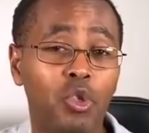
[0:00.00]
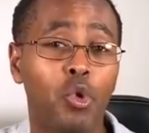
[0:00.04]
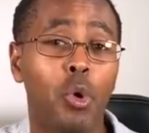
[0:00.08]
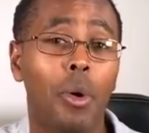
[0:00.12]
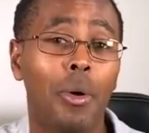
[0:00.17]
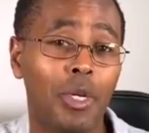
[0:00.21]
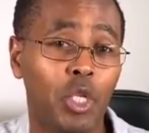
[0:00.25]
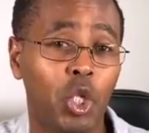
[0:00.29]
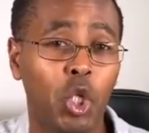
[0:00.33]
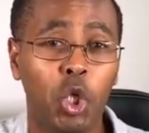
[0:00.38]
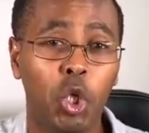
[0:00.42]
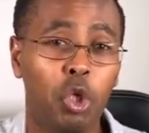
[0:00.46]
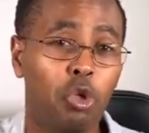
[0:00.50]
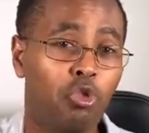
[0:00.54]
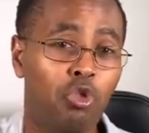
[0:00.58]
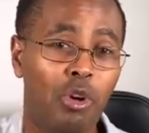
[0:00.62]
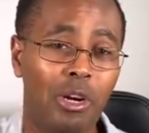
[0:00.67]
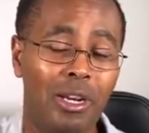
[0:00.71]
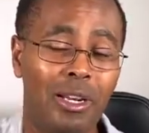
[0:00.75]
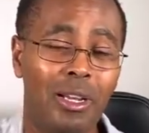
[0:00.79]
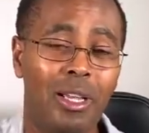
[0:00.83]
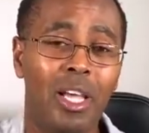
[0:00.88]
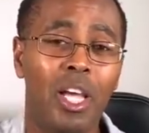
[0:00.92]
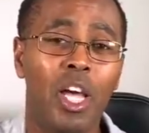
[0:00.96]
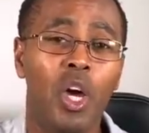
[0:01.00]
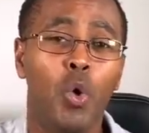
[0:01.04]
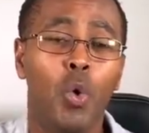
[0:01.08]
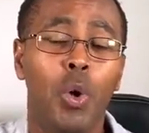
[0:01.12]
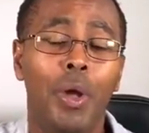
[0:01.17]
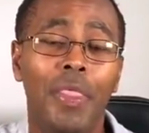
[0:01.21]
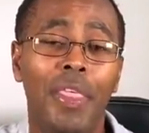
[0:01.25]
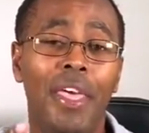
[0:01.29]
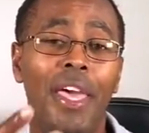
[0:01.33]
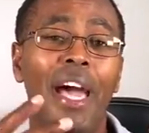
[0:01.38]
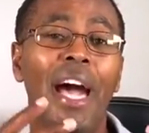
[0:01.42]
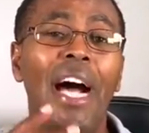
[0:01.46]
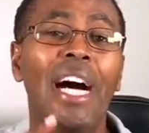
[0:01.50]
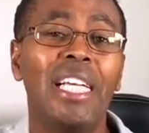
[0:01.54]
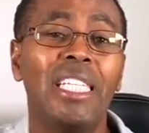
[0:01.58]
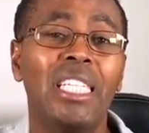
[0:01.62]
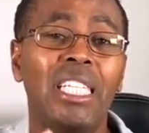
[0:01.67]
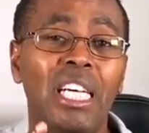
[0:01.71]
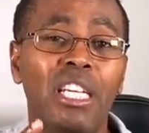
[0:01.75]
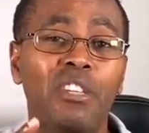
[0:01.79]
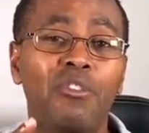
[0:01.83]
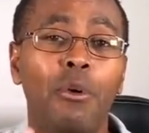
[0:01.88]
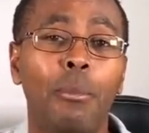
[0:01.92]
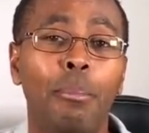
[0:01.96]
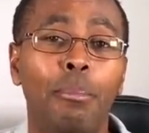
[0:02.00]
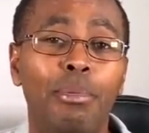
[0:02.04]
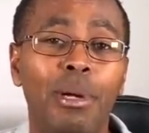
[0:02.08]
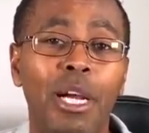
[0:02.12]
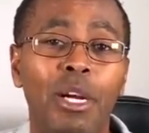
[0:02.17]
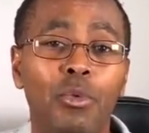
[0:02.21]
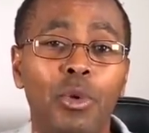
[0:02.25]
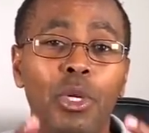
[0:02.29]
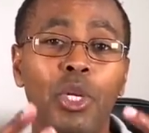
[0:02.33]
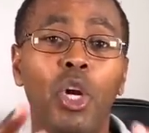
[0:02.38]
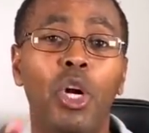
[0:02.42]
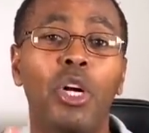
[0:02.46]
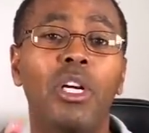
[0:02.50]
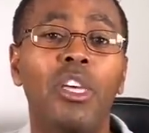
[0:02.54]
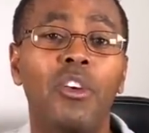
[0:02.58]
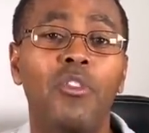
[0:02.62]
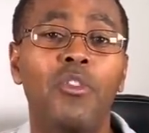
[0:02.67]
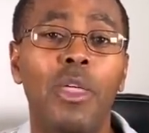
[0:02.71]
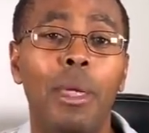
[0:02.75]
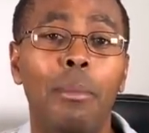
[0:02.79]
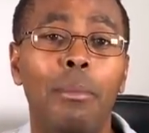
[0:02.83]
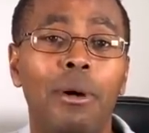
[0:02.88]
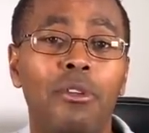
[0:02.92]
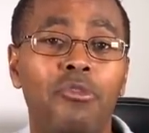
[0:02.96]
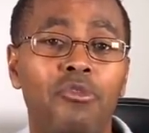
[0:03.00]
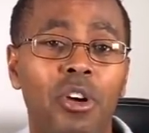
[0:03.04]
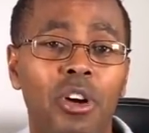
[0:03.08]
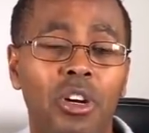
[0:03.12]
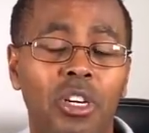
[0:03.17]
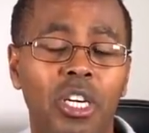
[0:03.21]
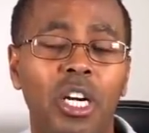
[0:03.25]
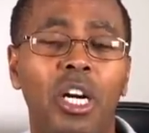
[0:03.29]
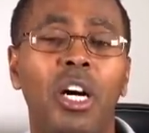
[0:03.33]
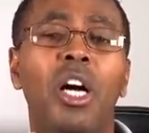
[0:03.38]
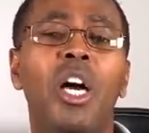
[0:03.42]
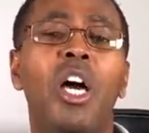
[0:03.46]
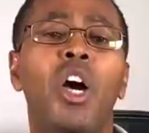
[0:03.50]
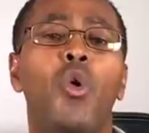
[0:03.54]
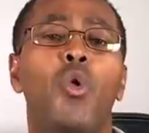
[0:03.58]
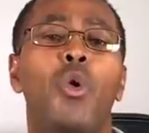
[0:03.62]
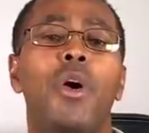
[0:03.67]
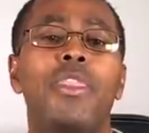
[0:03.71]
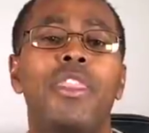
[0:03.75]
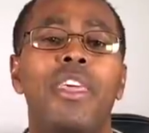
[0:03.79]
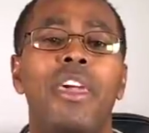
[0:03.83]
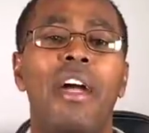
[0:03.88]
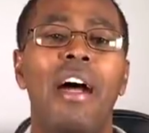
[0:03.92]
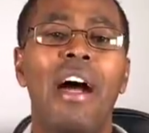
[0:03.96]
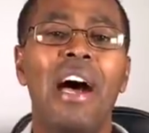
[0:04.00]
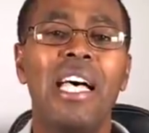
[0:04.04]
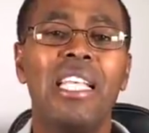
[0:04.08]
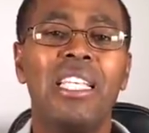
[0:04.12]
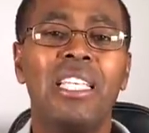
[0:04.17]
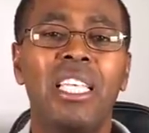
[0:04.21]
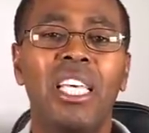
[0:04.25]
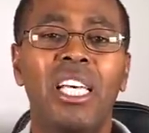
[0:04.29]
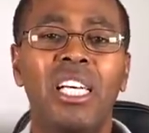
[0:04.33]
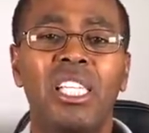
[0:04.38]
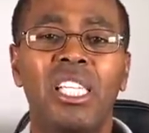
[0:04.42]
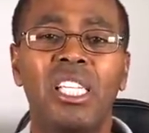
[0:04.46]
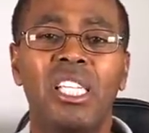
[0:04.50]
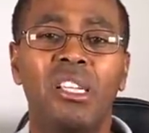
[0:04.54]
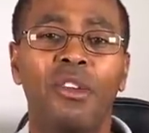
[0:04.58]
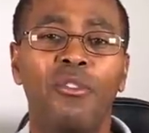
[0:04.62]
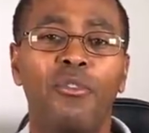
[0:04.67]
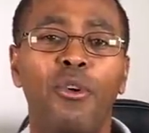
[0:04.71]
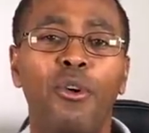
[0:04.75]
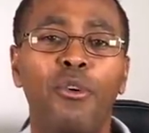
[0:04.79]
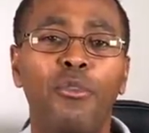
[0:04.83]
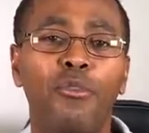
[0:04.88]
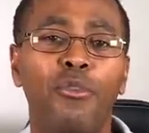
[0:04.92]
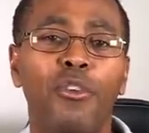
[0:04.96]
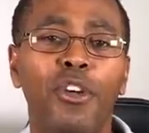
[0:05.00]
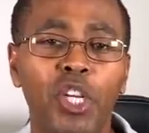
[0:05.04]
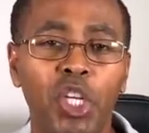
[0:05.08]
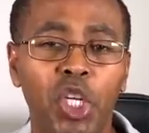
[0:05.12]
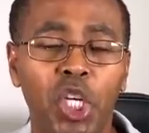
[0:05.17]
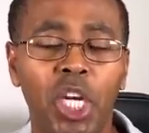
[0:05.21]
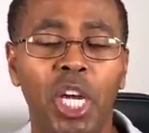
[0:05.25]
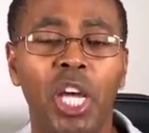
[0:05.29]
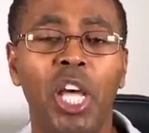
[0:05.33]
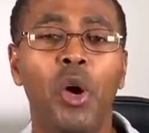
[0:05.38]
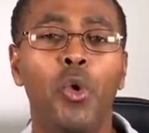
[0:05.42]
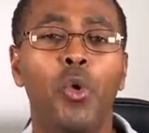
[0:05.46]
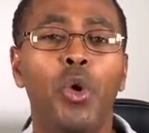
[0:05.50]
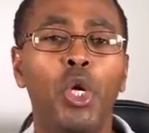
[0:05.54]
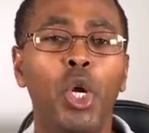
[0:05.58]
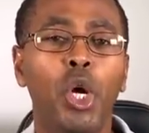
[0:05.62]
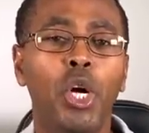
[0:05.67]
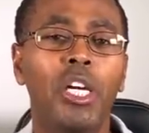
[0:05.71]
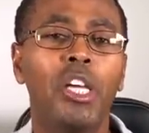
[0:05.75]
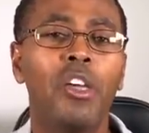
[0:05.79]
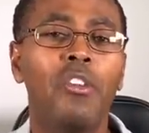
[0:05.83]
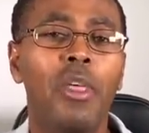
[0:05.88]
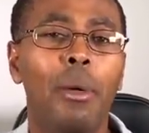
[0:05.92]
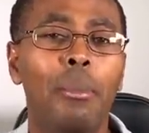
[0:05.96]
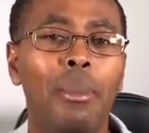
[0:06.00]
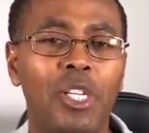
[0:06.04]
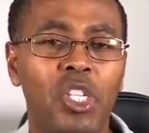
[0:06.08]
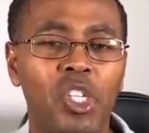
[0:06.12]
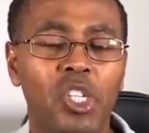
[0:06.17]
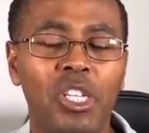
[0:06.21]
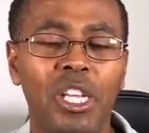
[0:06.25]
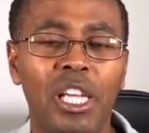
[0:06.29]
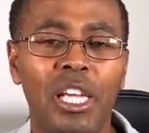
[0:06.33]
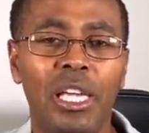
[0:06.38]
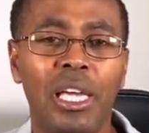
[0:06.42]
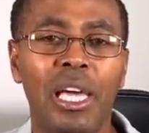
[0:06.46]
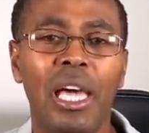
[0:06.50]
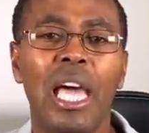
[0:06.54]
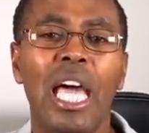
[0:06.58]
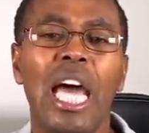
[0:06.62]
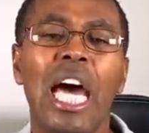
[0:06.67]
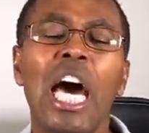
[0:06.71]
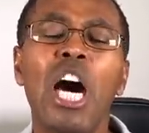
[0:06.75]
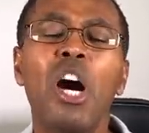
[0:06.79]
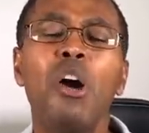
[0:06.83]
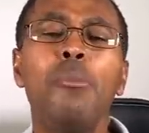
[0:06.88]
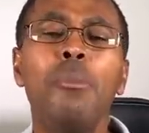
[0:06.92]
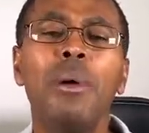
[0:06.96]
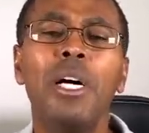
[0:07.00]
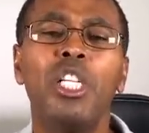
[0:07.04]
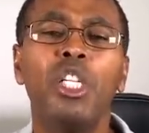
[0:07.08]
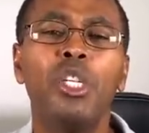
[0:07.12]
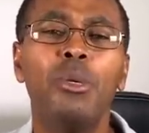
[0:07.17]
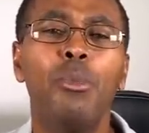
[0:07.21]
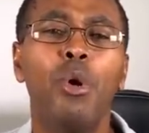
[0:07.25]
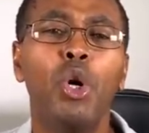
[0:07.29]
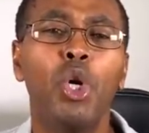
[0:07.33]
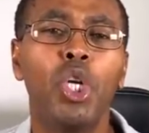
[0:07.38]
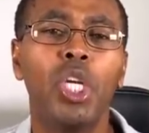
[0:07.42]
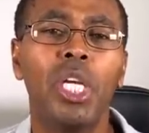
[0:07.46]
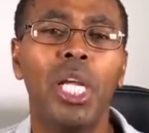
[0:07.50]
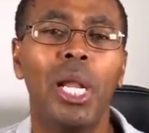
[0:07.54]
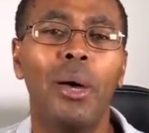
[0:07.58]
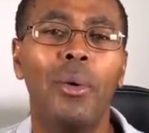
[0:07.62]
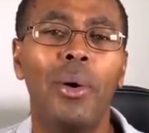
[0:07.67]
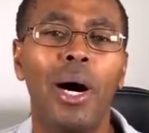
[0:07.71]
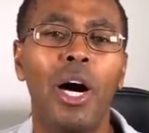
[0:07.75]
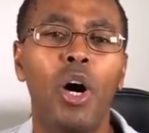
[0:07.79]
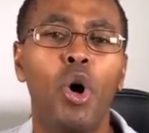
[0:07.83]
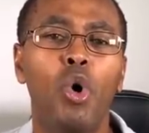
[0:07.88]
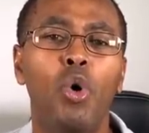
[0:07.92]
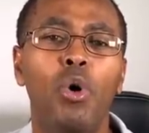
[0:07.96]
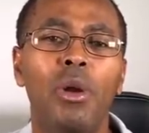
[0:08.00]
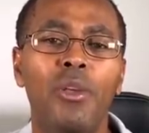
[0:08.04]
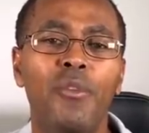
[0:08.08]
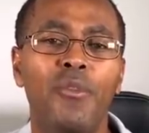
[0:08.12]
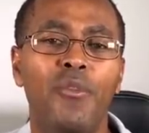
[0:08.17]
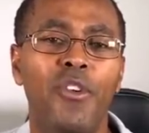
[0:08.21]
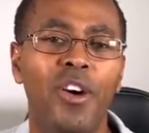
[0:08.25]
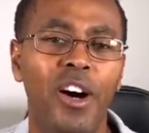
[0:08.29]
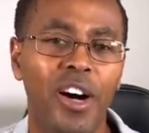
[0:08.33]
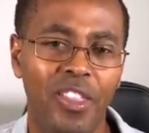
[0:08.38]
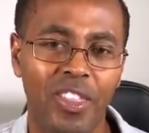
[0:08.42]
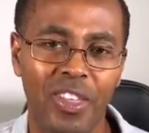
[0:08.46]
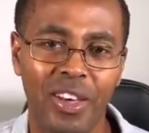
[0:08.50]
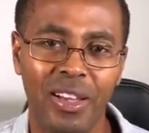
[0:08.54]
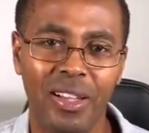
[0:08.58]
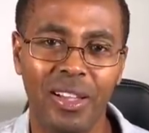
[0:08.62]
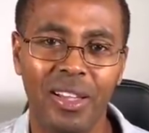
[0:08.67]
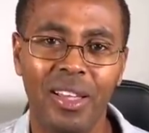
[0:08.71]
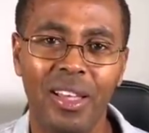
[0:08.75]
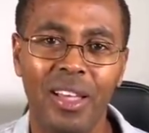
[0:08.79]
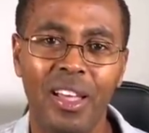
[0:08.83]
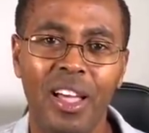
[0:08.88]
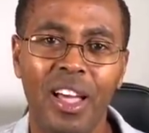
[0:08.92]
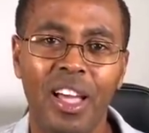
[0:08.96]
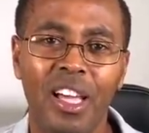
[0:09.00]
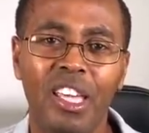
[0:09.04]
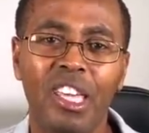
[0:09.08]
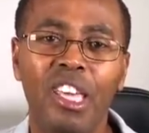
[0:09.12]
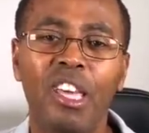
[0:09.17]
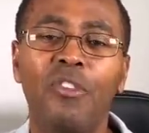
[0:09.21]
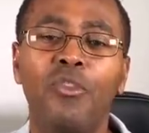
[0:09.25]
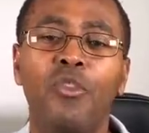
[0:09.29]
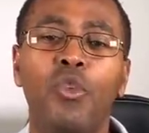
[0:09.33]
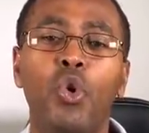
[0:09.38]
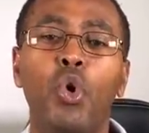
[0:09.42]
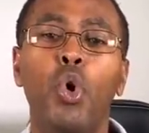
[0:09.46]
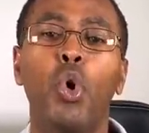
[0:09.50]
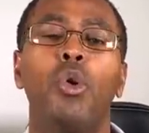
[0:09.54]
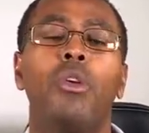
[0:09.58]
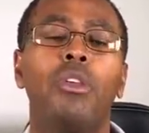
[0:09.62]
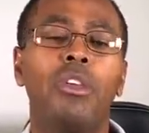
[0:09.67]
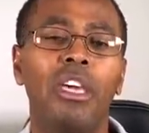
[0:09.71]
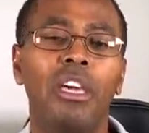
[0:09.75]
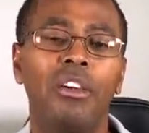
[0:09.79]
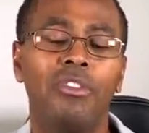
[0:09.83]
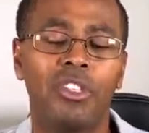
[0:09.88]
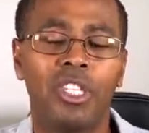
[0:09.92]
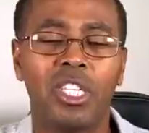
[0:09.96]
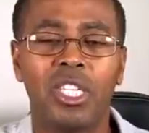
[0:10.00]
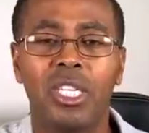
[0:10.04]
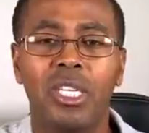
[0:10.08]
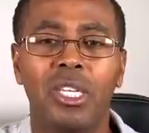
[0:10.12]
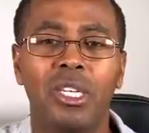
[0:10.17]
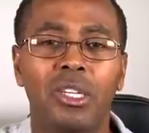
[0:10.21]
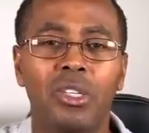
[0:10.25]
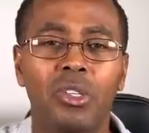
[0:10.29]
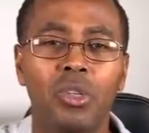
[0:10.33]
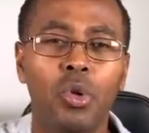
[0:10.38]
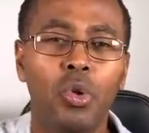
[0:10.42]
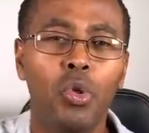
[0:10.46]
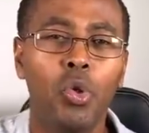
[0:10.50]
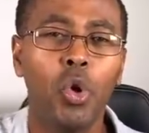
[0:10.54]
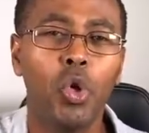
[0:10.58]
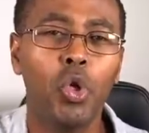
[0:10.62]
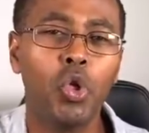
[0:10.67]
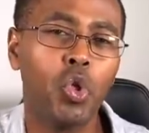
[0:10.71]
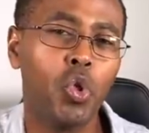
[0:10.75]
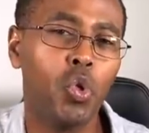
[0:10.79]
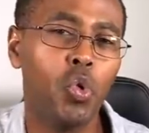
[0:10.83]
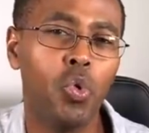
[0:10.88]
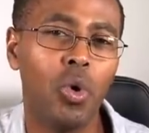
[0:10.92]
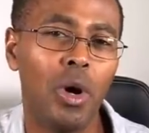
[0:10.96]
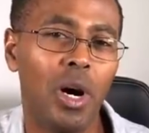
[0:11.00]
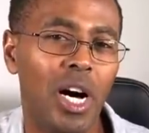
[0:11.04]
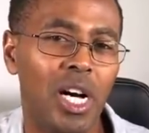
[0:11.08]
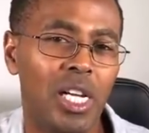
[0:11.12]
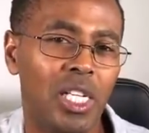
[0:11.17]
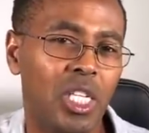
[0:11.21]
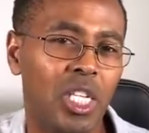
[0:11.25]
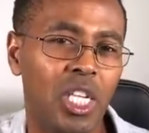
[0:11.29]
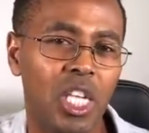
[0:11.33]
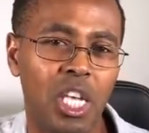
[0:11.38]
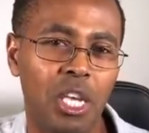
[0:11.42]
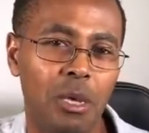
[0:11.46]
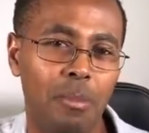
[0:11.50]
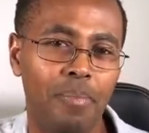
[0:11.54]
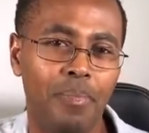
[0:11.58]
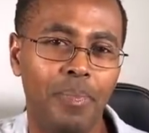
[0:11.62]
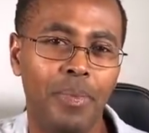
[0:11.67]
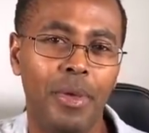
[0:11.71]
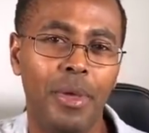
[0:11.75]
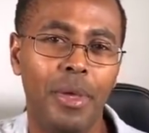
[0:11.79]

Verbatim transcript: to our children. When they ask us for bread, we don't give them a rock. When they ask us for fish, we don't give them a snake. How much more shall our Holy Father give good gifts to those who ask him?